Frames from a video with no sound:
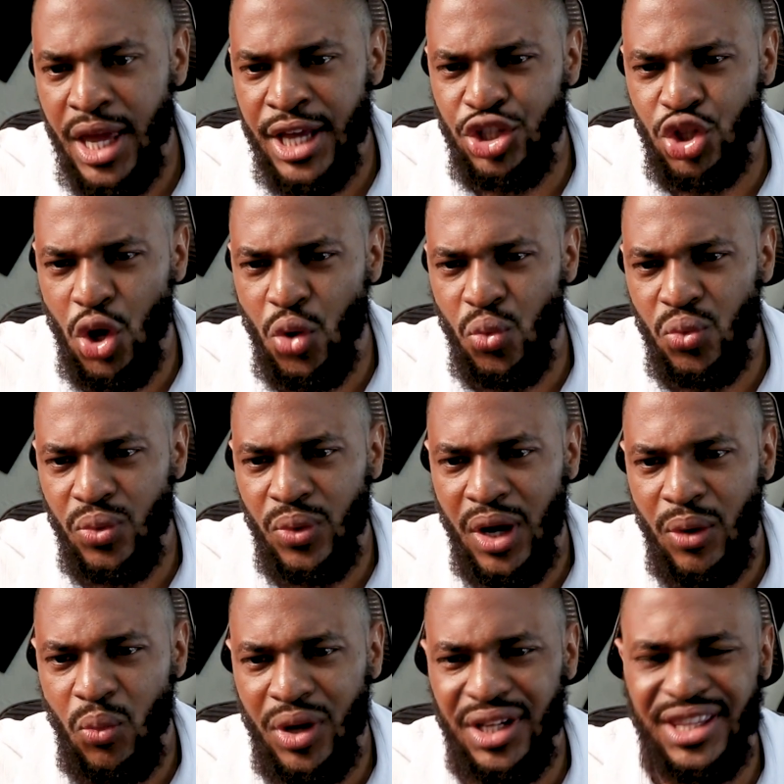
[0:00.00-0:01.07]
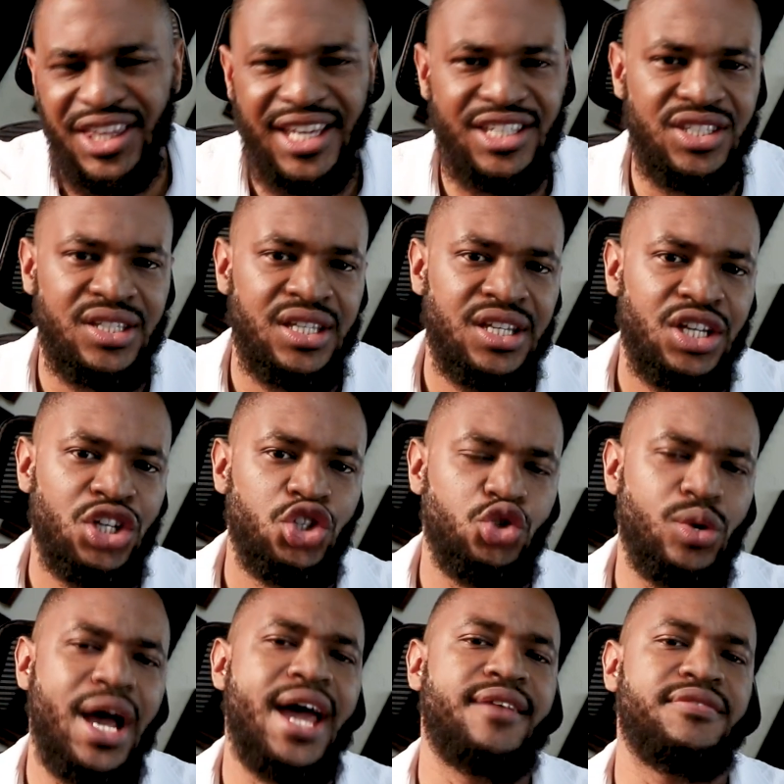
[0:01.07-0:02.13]
And so one of the things
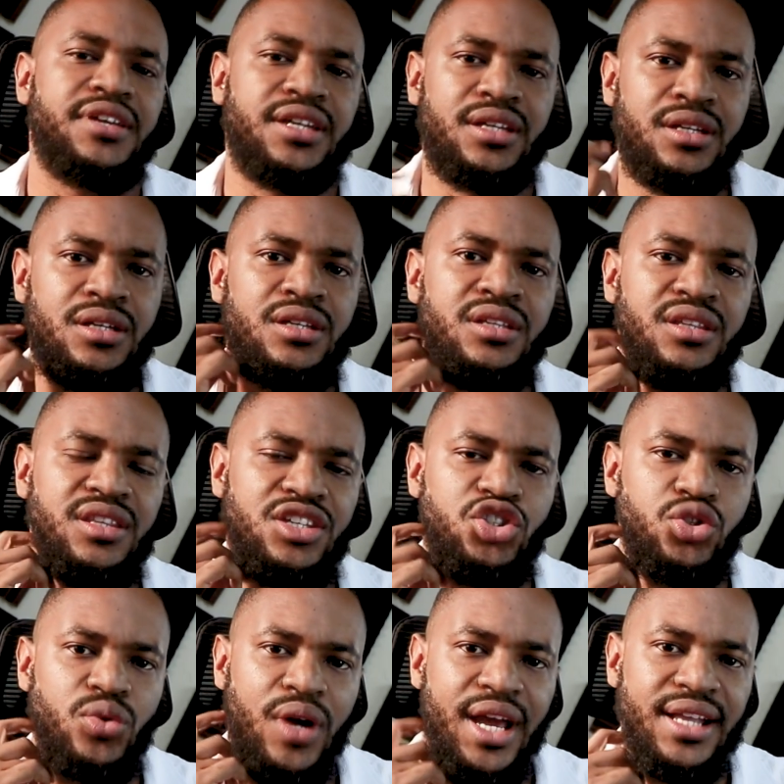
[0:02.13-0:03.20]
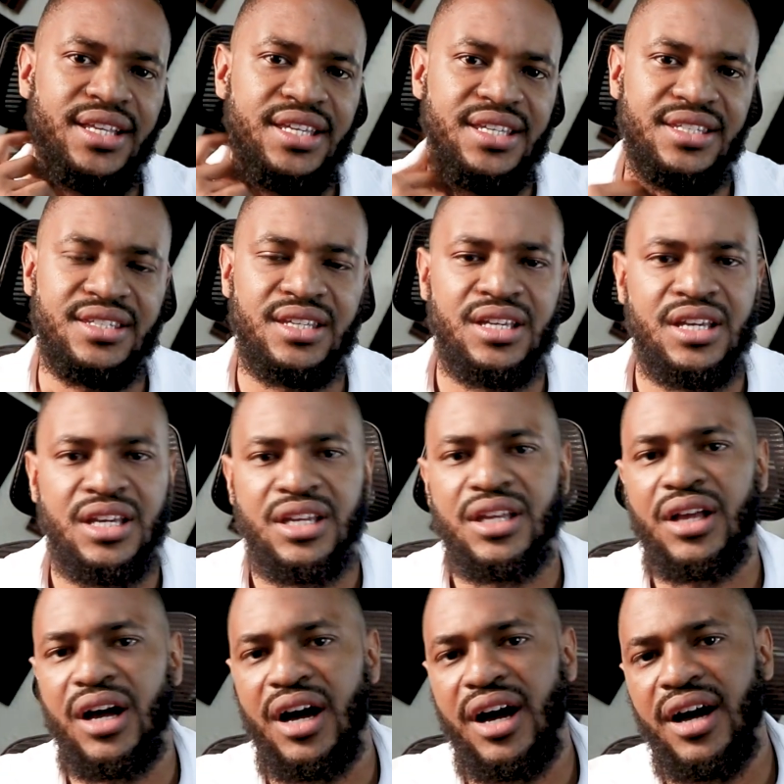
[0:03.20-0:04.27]
driving this trend is
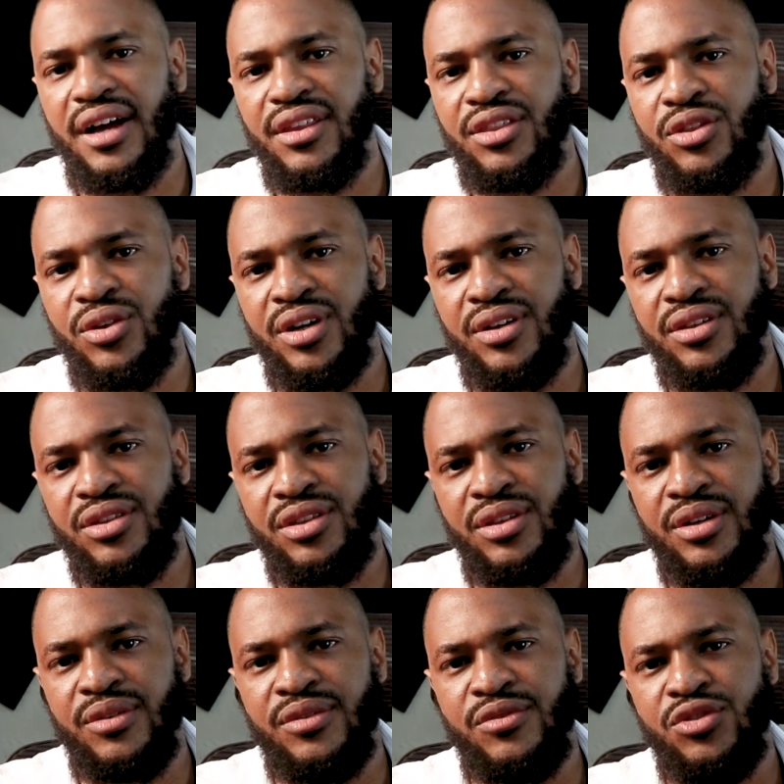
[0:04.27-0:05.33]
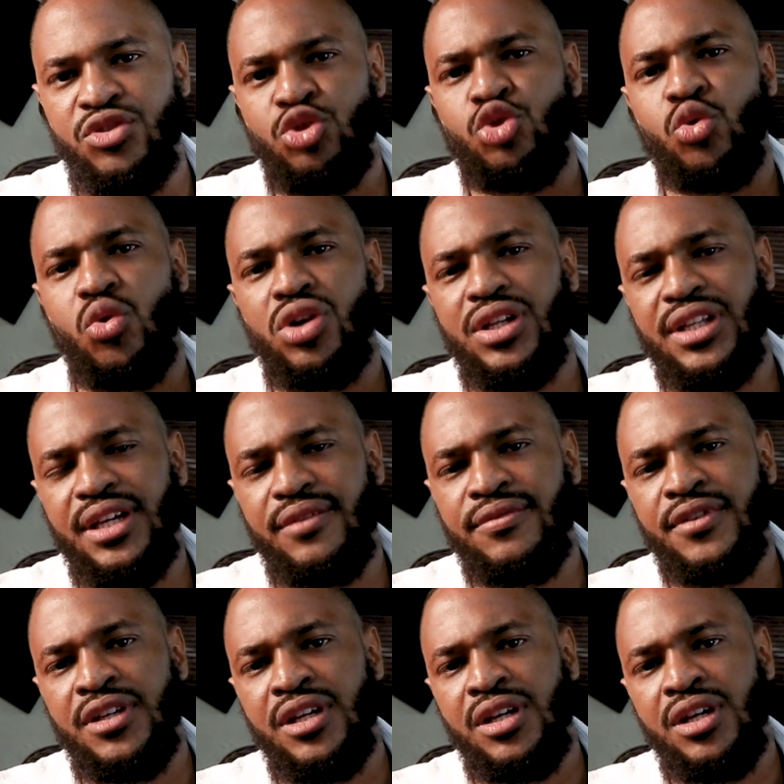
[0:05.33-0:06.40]
the
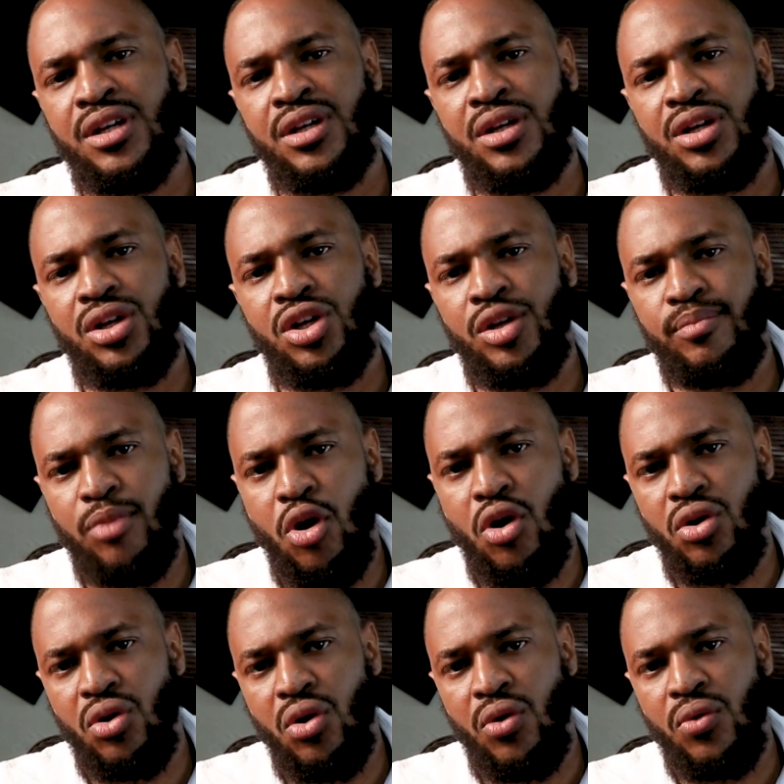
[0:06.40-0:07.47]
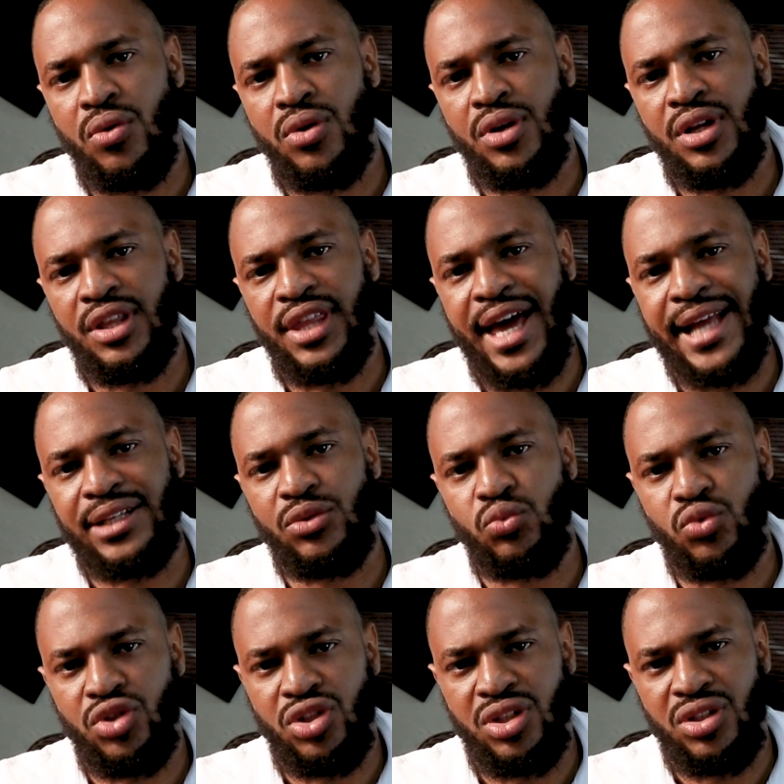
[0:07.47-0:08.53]
short-lived embargo that
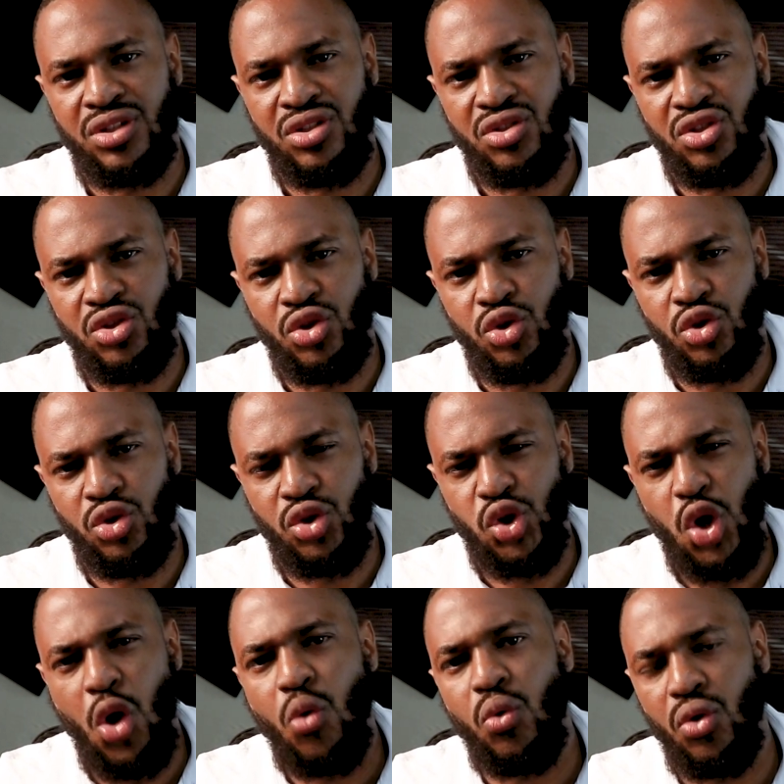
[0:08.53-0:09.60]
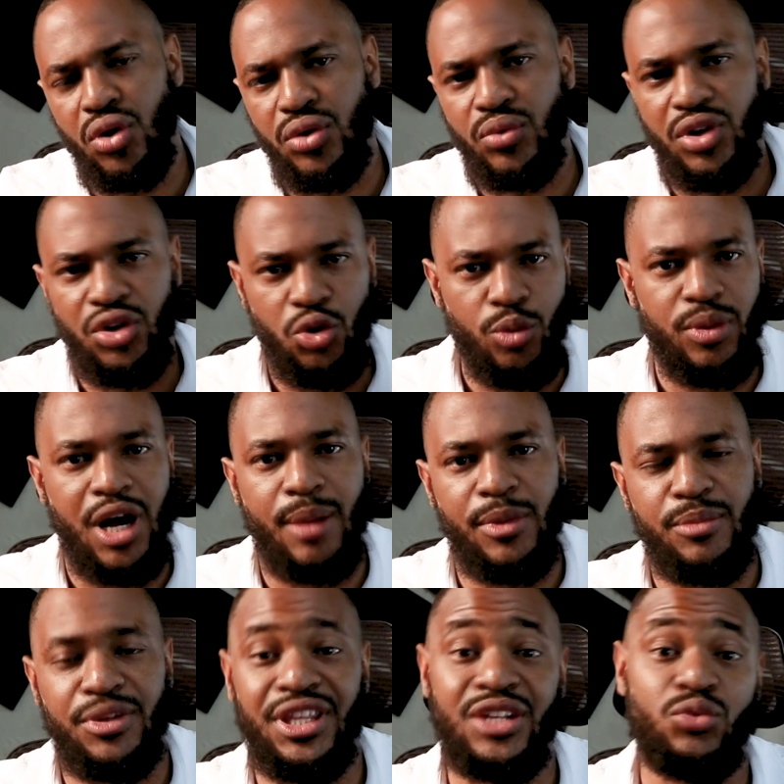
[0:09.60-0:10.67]
was lowered under
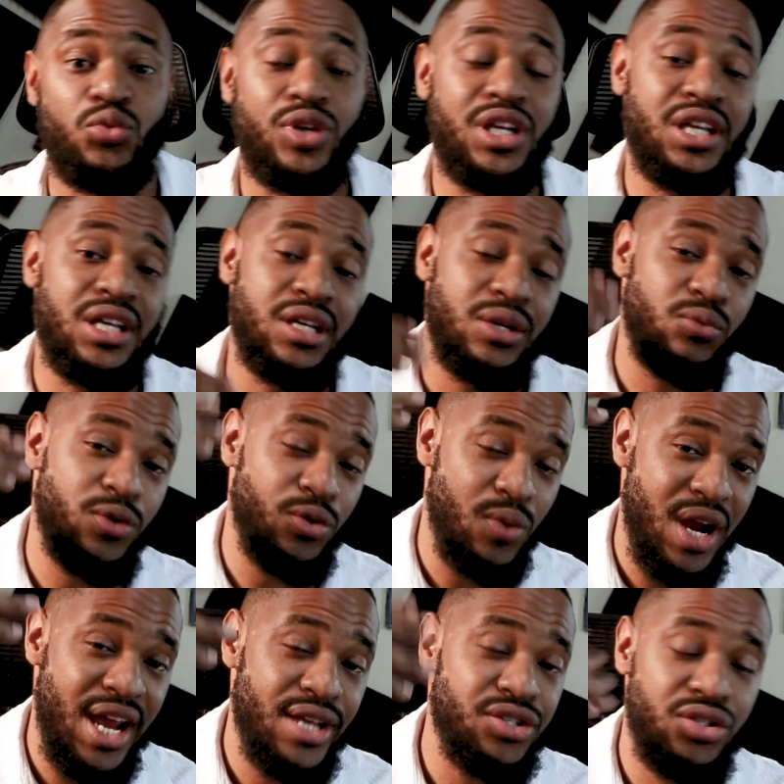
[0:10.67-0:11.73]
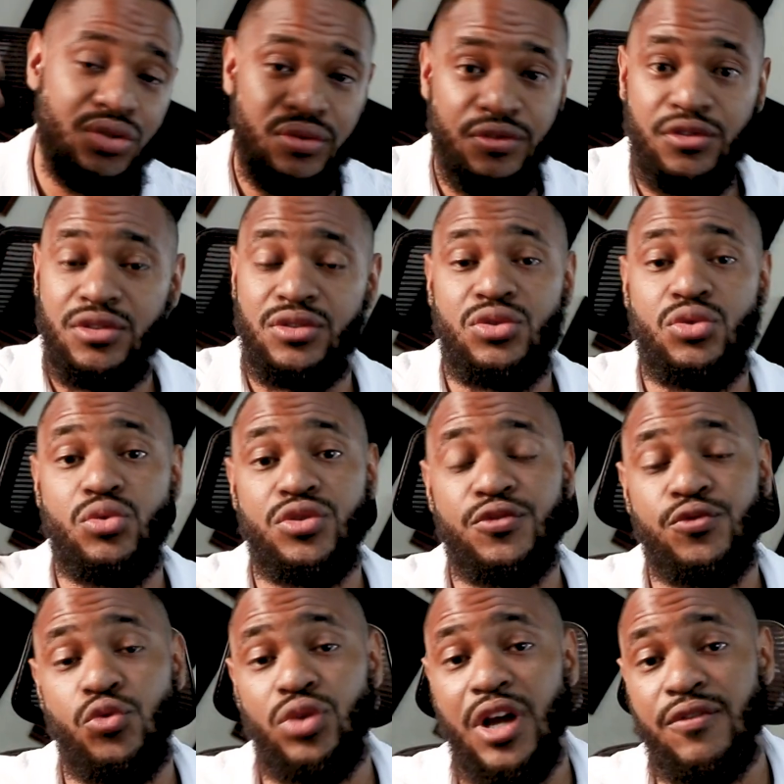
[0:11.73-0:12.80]
Obama, but then re-raised to its
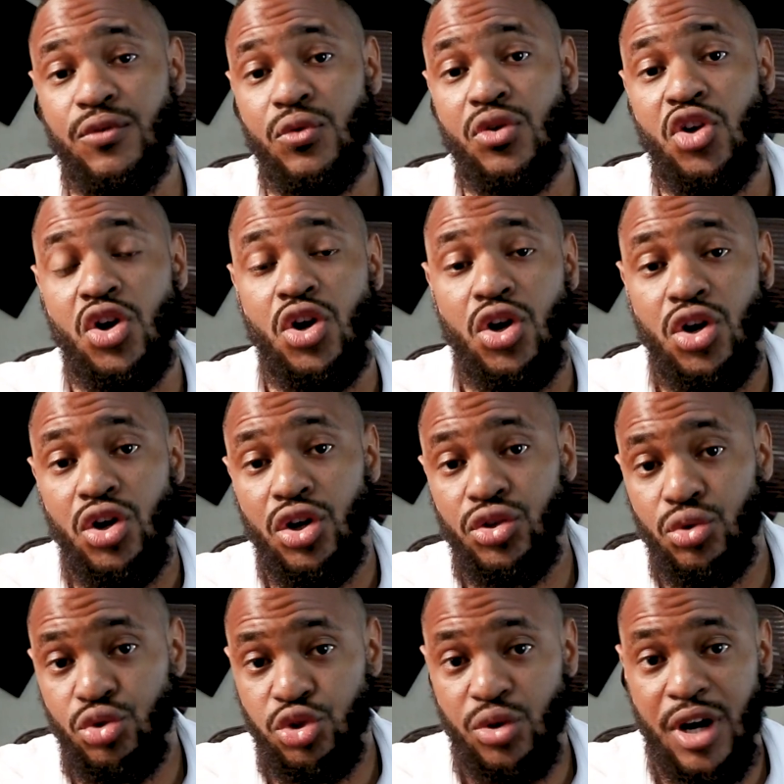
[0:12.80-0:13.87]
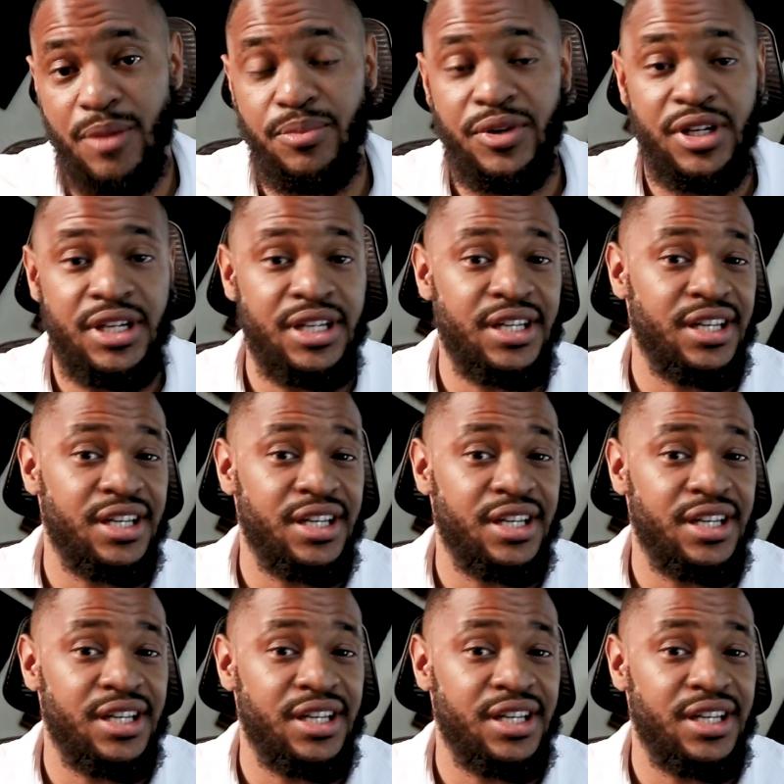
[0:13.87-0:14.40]
full level under Trump.